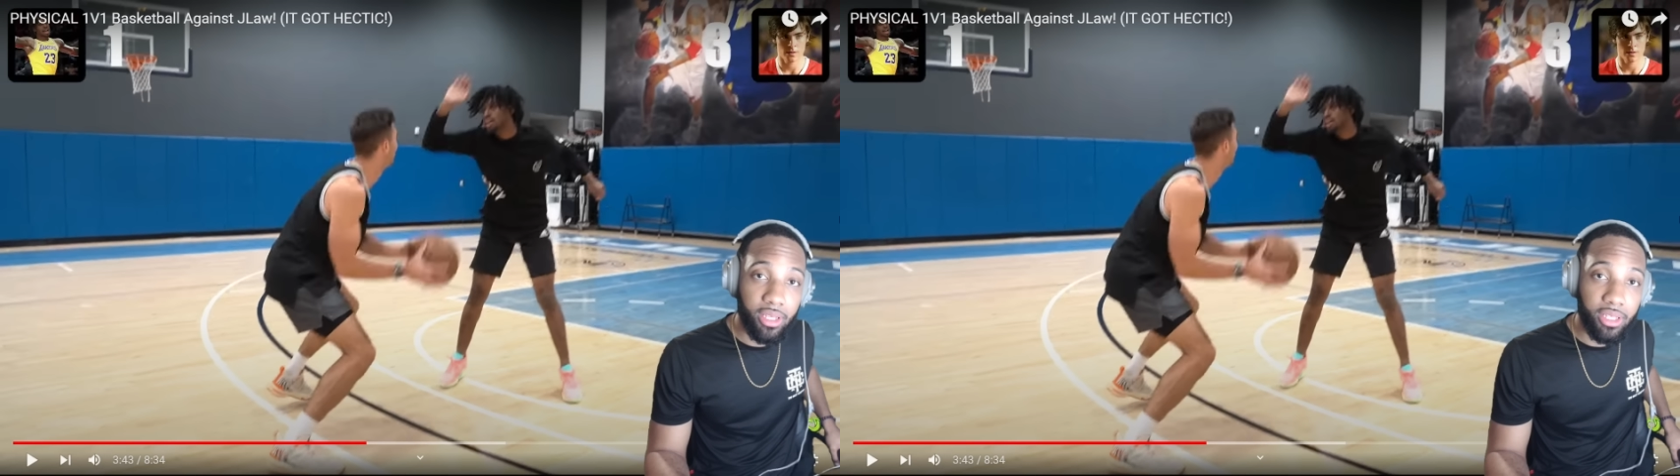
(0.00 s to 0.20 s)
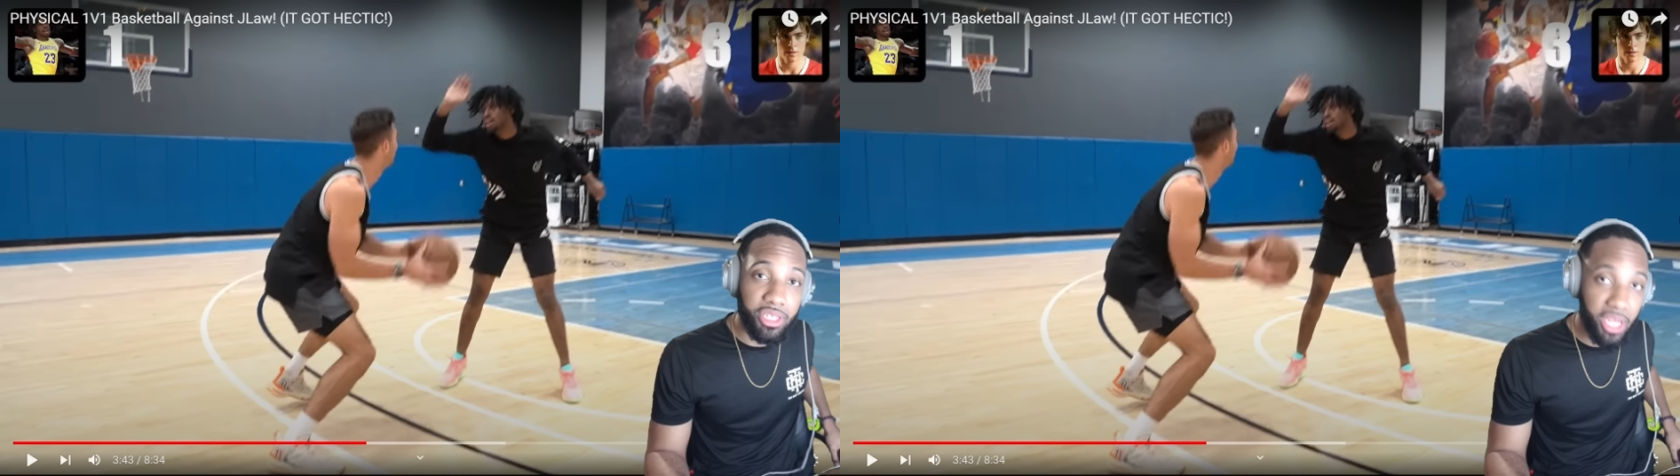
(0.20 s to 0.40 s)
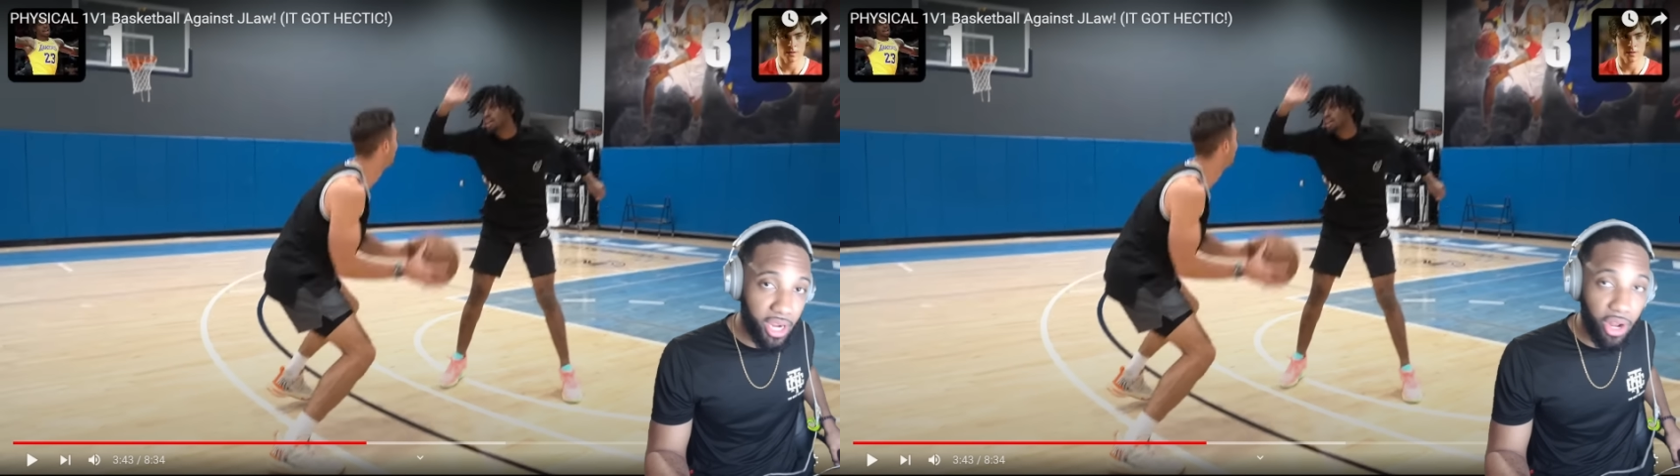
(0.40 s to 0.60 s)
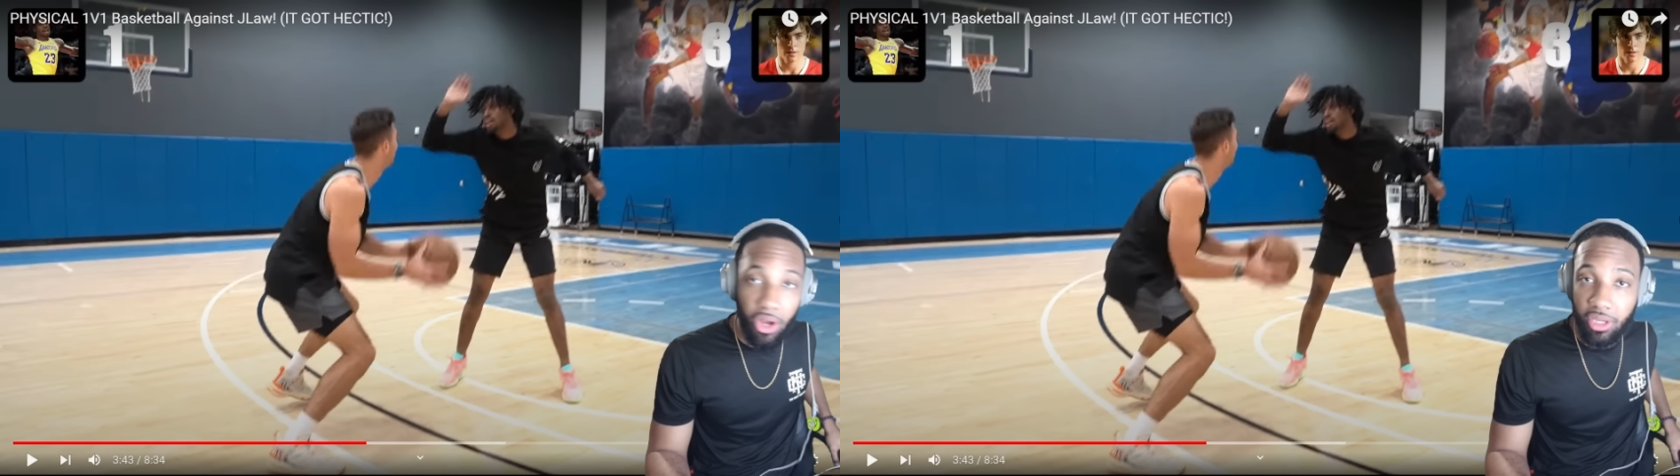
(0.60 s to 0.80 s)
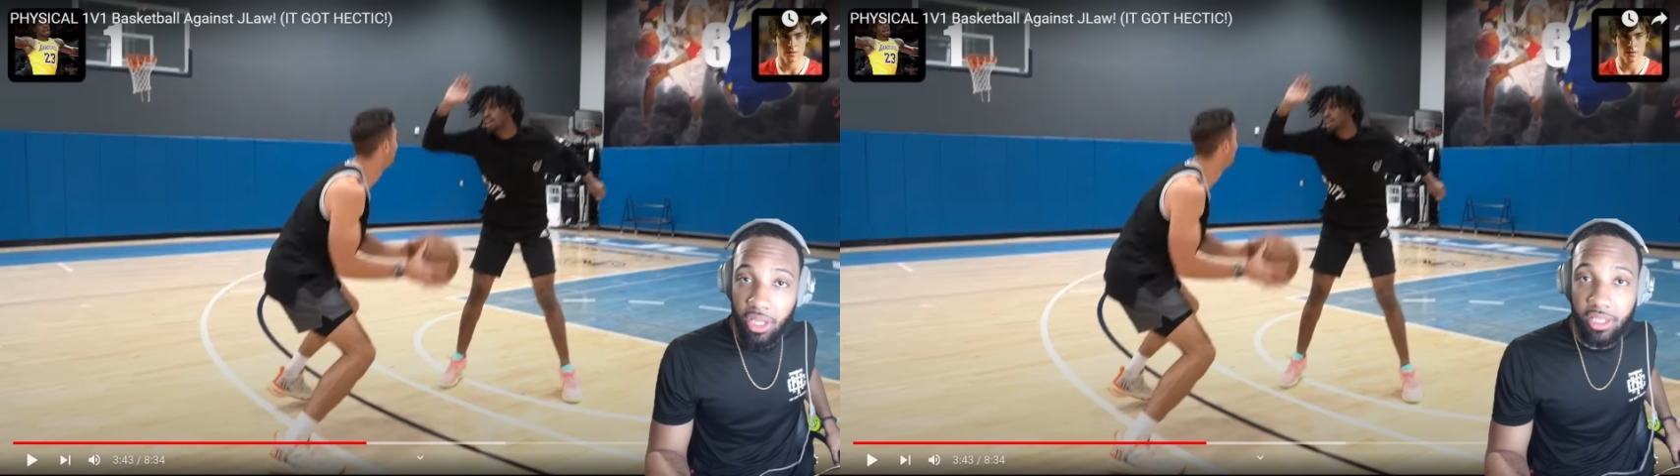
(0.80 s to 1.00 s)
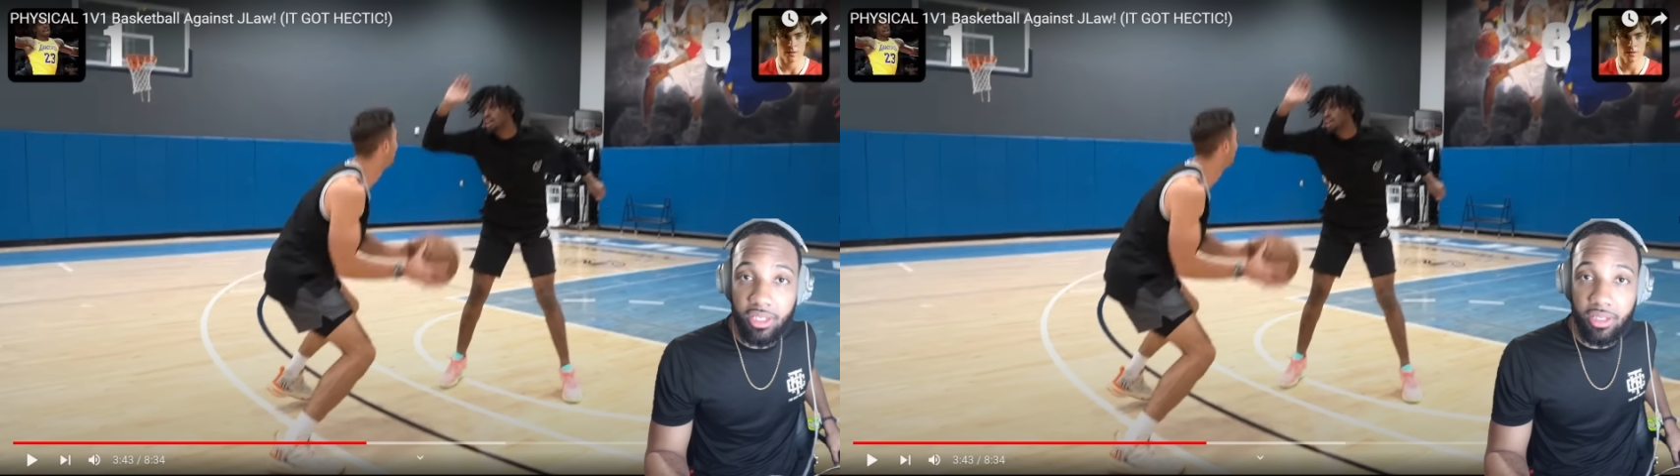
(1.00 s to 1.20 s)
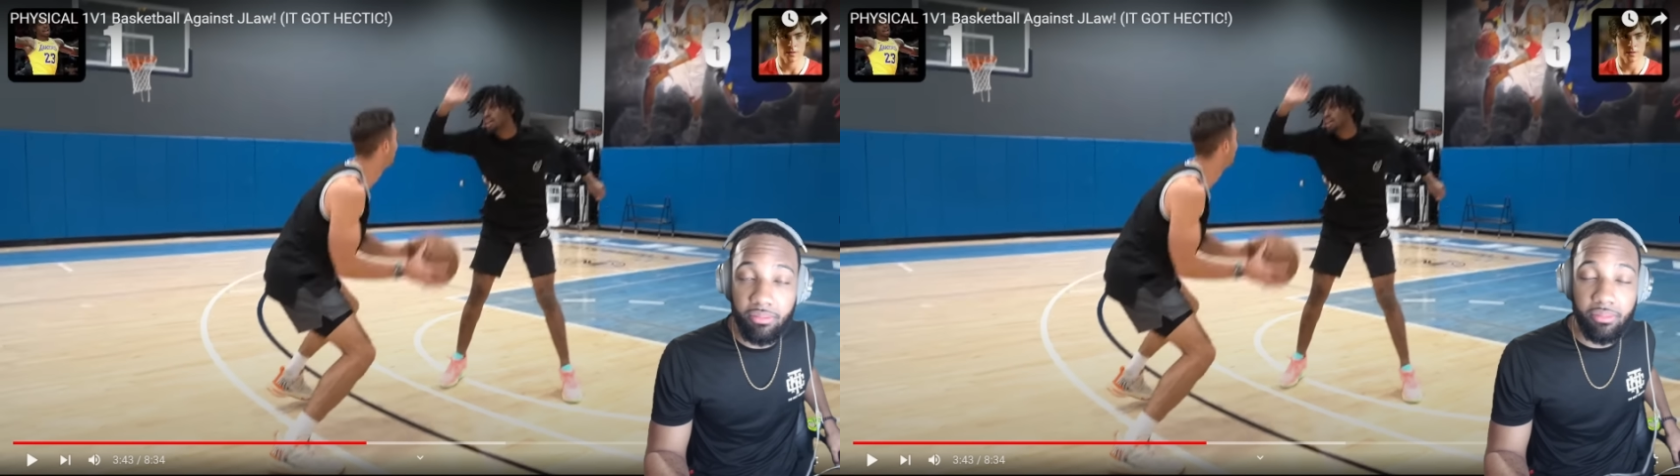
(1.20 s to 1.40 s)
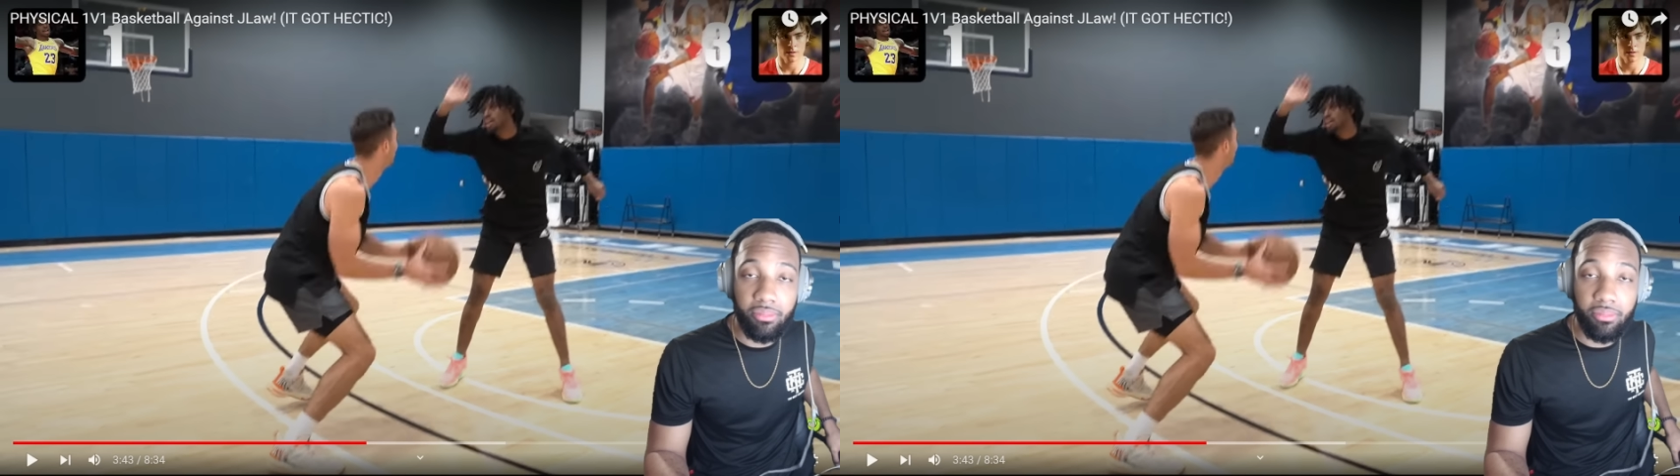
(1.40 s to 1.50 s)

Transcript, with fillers: J Law needed some